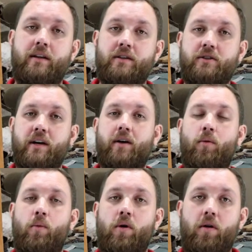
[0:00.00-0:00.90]
that took out a
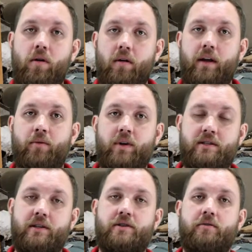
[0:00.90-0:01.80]
wall in a
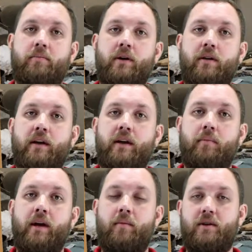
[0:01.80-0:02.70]
residential building in
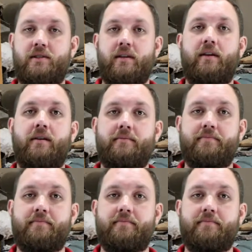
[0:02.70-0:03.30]
Panama City.